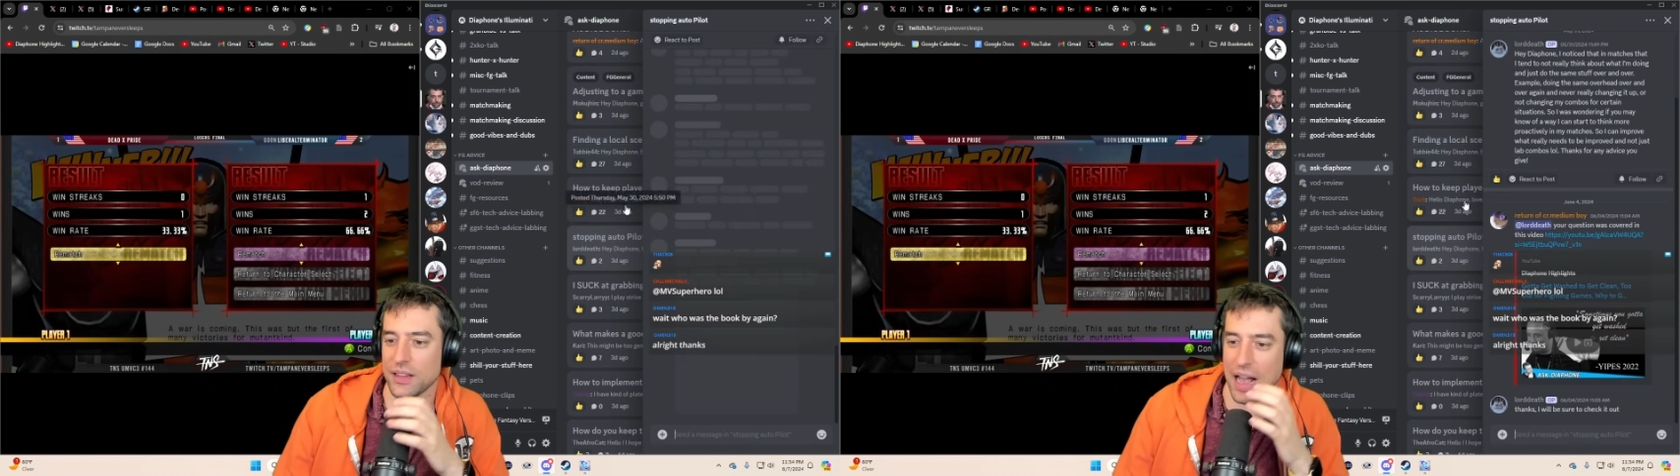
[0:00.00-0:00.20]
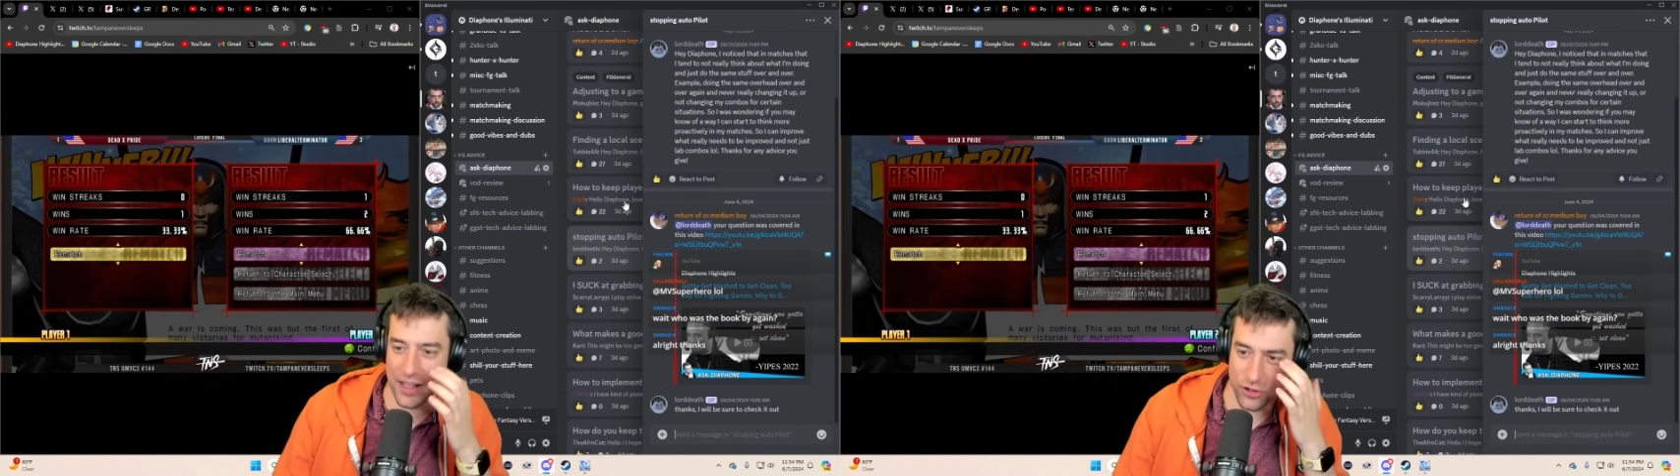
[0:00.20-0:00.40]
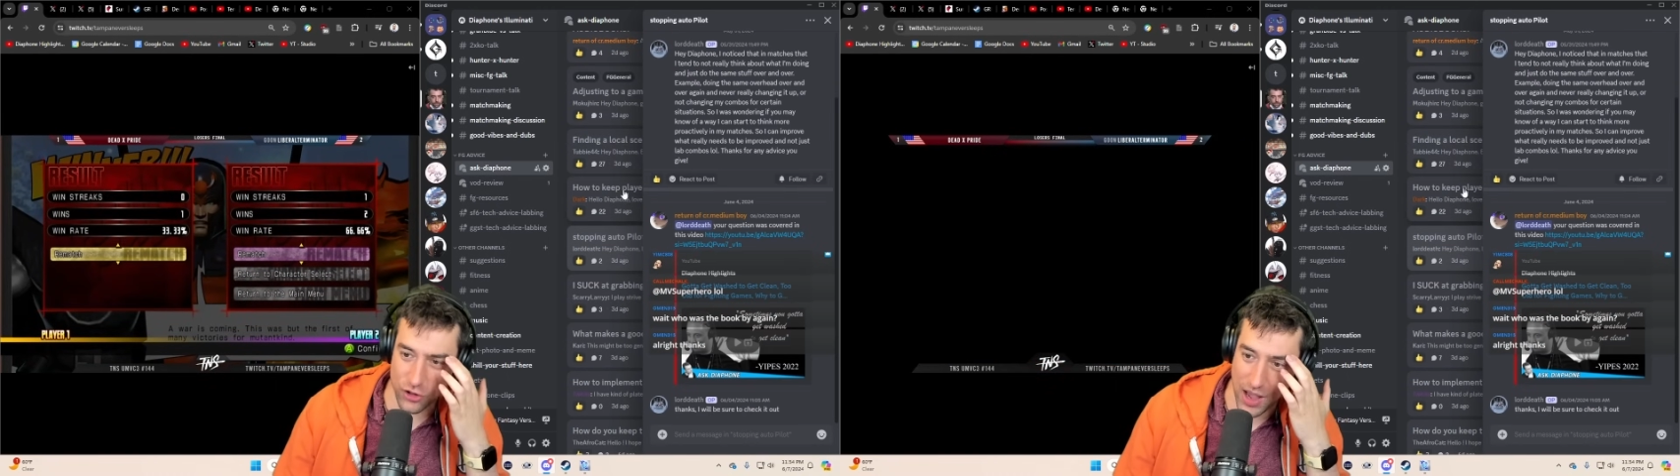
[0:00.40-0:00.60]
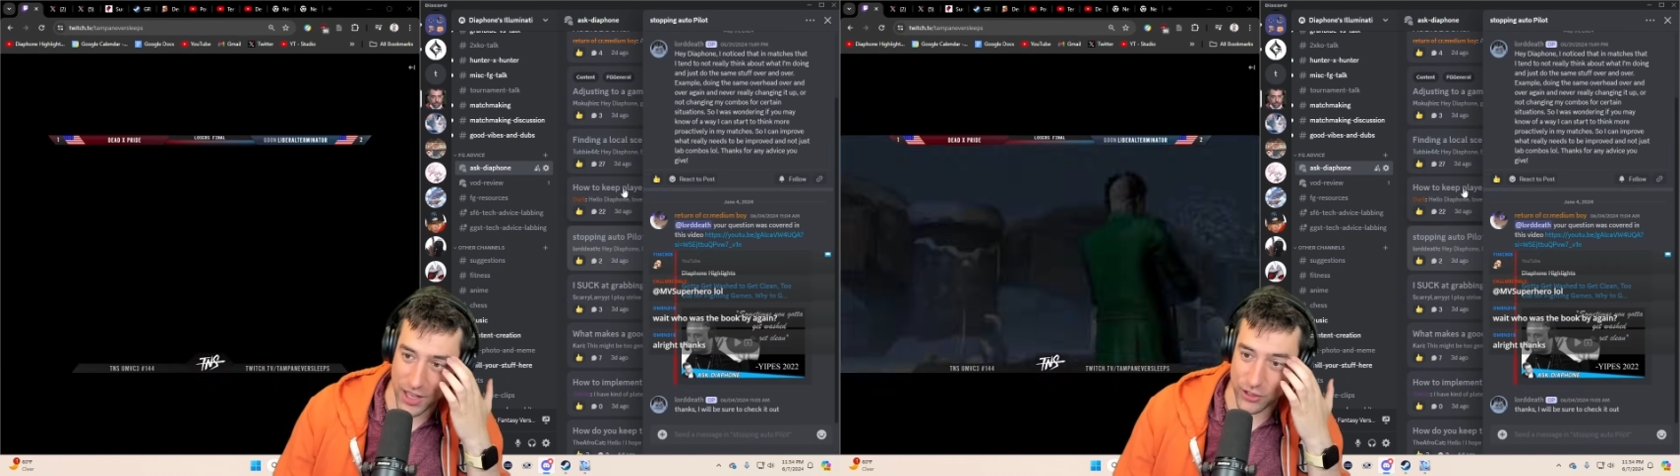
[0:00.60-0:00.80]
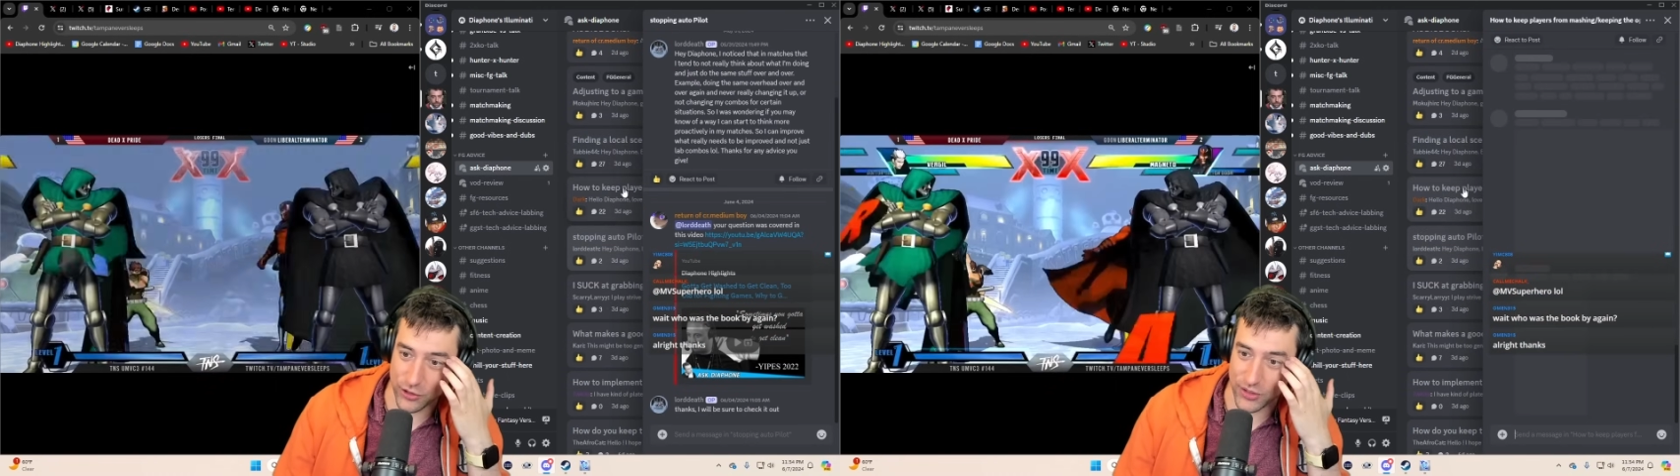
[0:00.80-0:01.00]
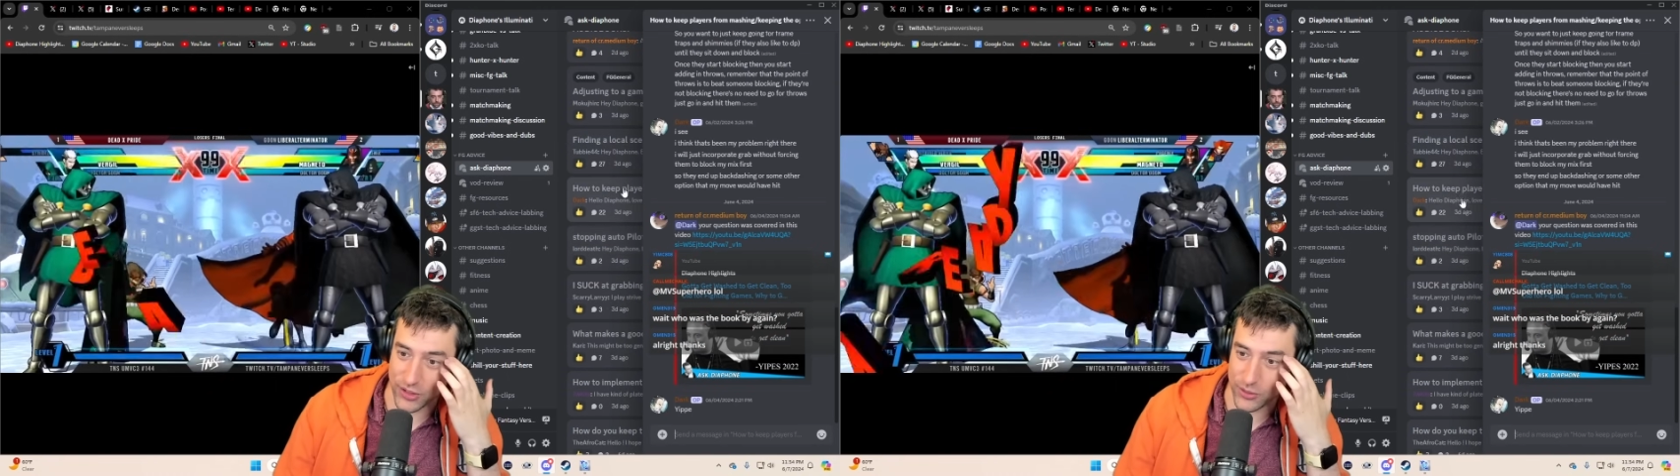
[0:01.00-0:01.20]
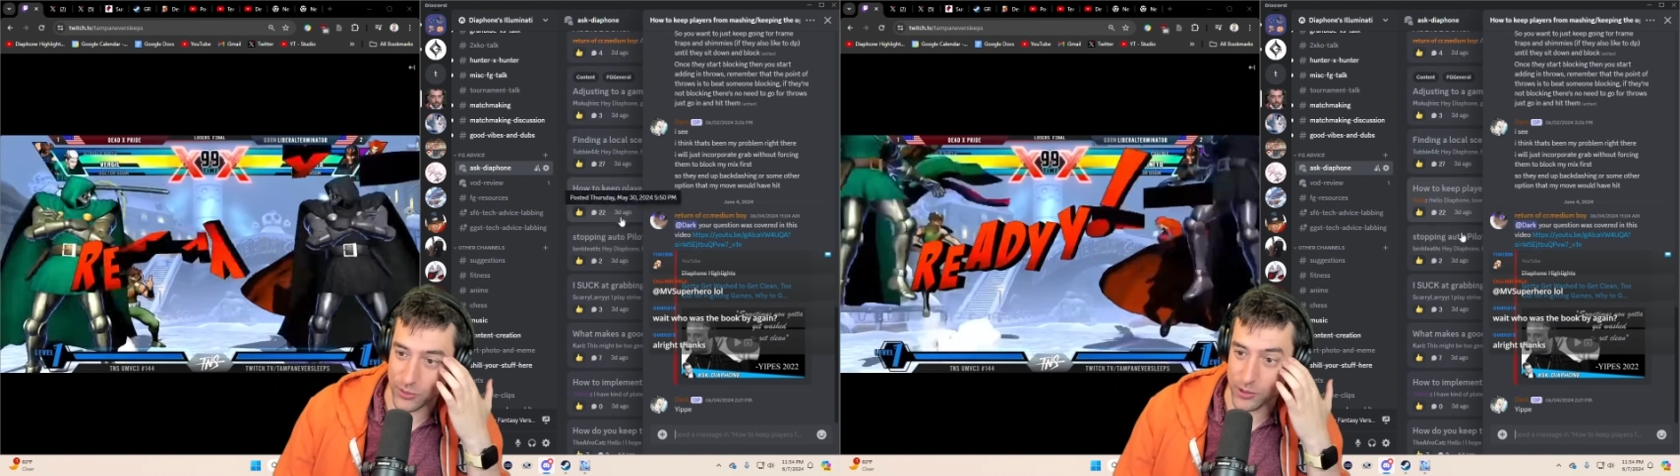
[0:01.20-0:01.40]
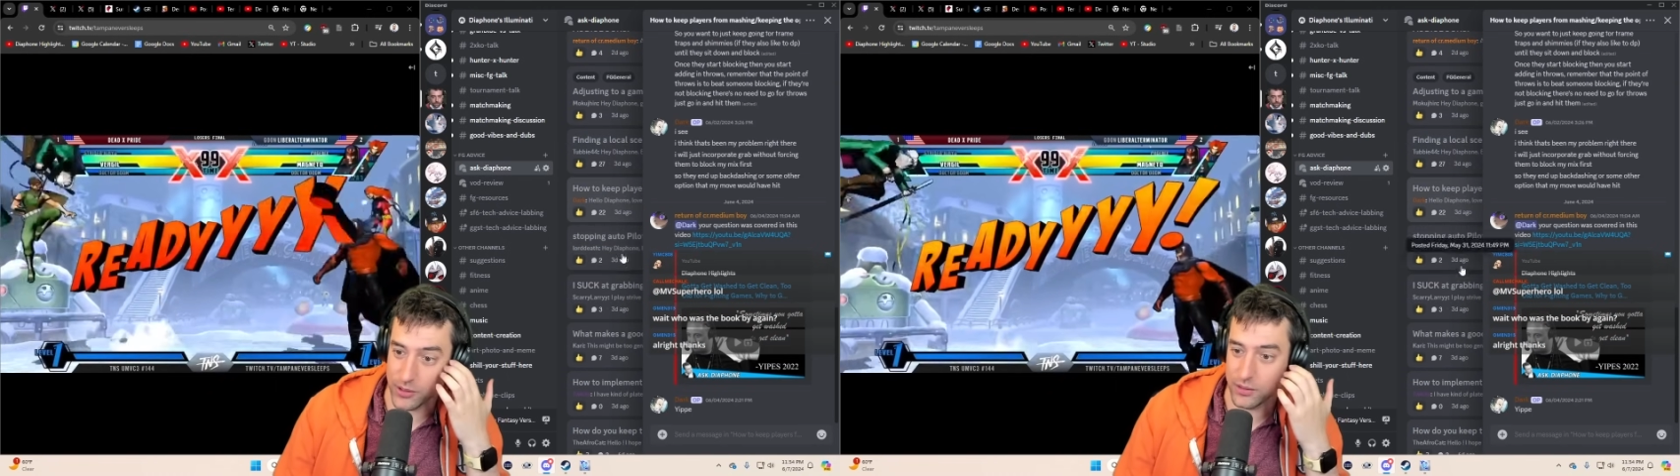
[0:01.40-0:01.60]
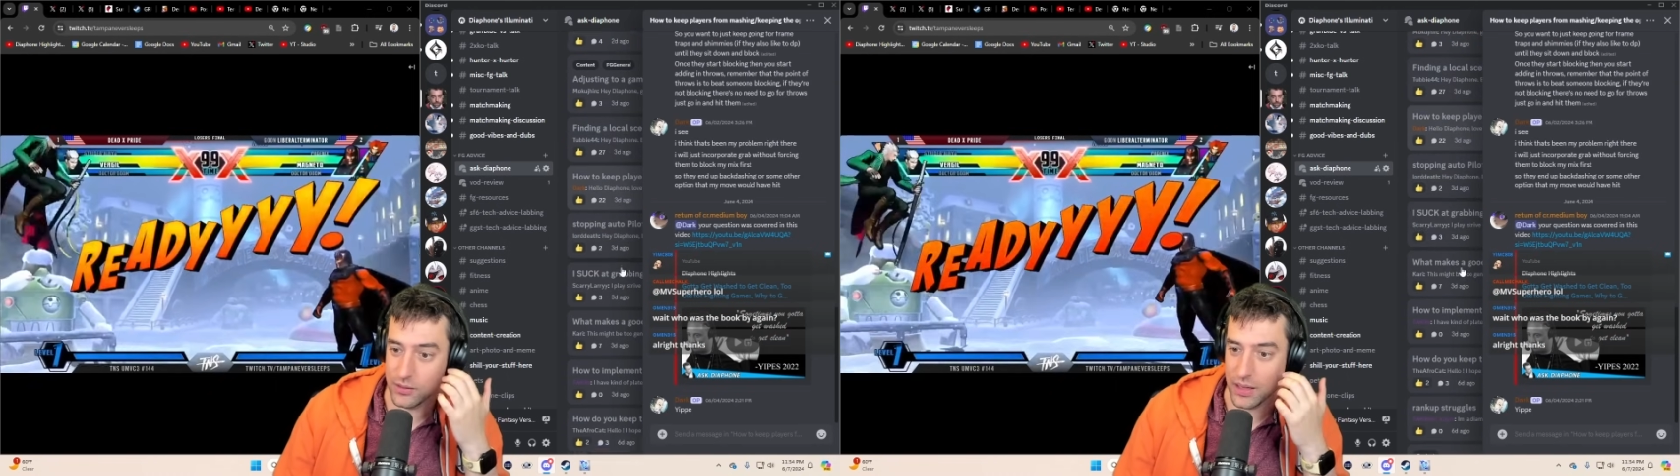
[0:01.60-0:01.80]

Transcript: I don't know how to use Discord.